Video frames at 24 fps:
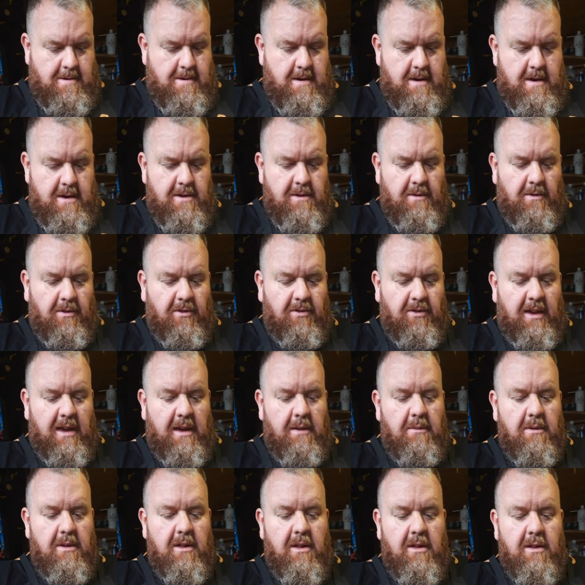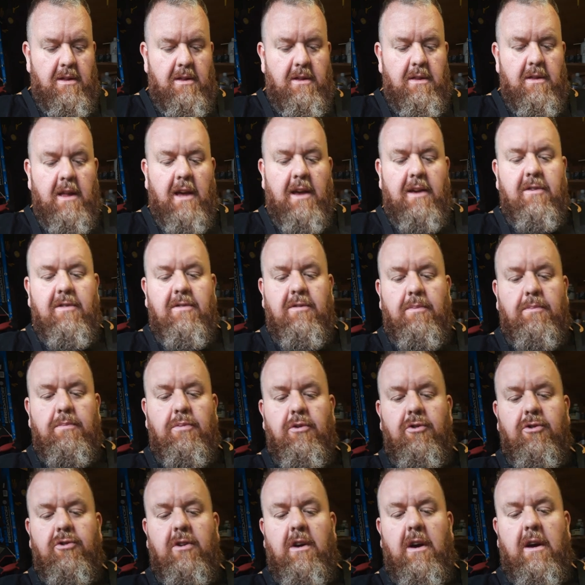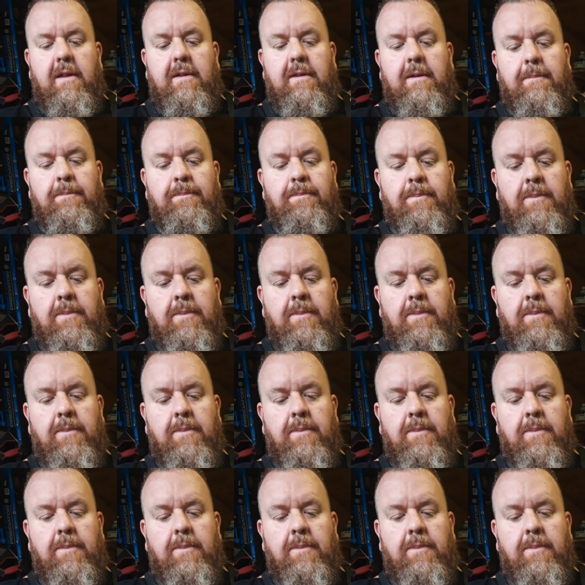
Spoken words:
As you can see, with a nice push cut,